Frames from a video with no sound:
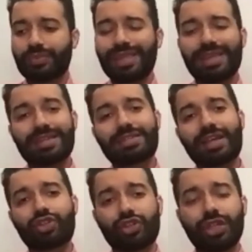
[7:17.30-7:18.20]

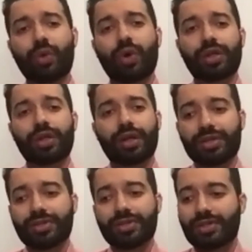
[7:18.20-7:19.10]
essentially what it
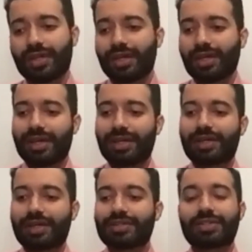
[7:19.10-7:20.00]
does
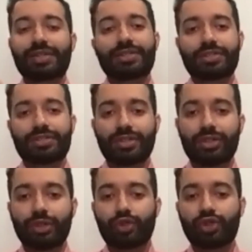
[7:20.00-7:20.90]
is it's a
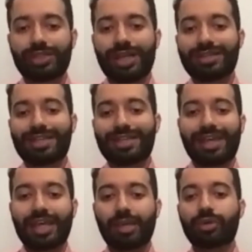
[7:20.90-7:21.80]
solution that is
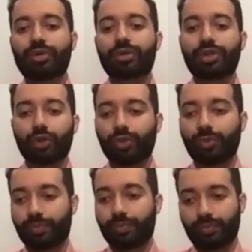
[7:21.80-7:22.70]
able
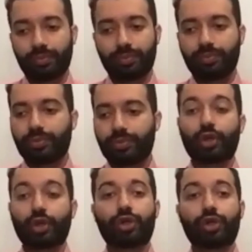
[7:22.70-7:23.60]
to,
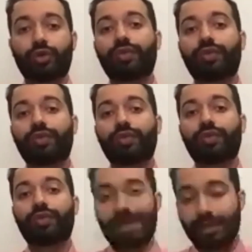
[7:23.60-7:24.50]
to a varied
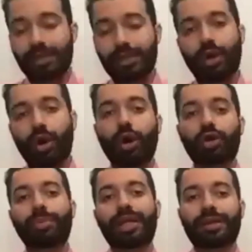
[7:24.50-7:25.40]
extent,
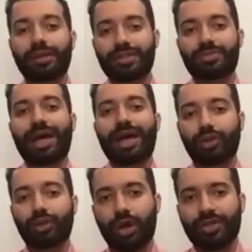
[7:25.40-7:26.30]
automate this
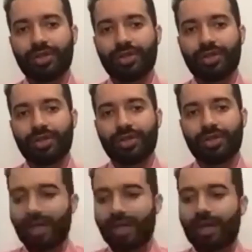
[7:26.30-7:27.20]
manual process,
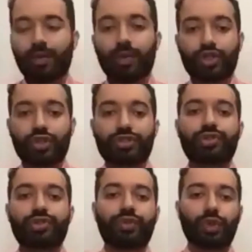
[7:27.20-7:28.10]
which is
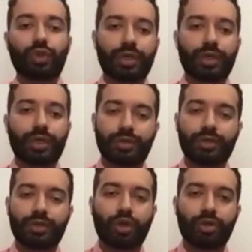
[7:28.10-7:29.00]
reviewing
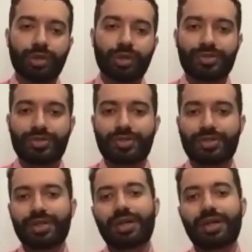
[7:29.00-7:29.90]

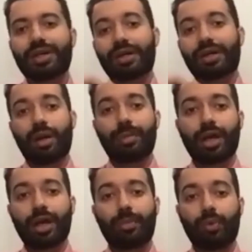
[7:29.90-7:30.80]
documents,
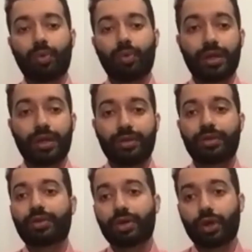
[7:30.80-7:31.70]
coming up
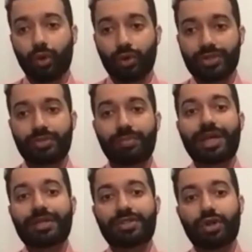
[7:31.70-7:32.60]
with codes
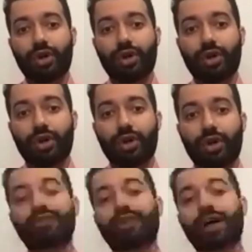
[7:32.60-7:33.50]
based on
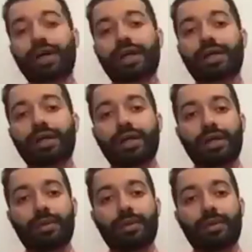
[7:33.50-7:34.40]
identifying
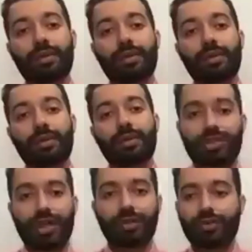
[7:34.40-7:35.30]
procedures,
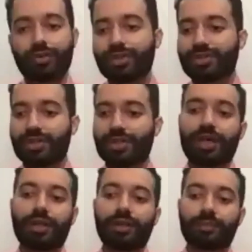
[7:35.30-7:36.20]
diagnoses, and
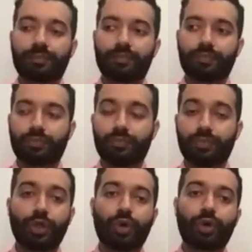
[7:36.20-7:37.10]
then,
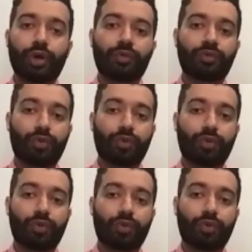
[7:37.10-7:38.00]
of course,
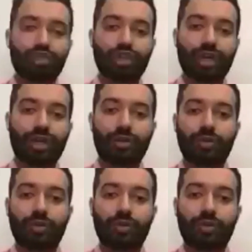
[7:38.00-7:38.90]
keeping in check
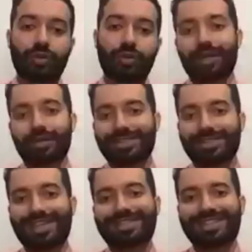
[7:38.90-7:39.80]
with the medical
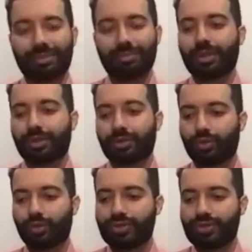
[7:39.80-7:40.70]
necessity and billing
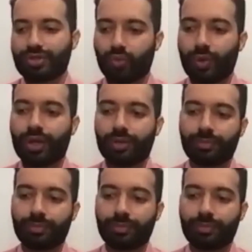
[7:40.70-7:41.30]
rules as well.